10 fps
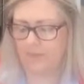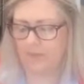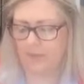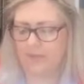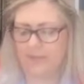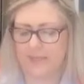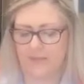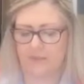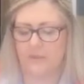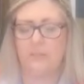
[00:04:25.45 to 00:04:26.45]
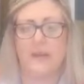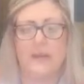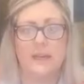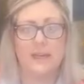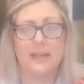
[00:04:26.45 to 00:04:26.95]
you can see I've cut
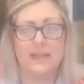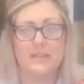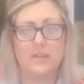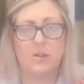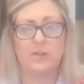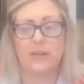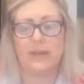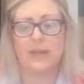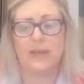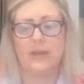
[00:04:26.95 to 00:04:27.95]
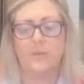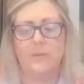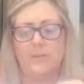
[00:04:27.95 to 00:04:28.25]
my lines along there now,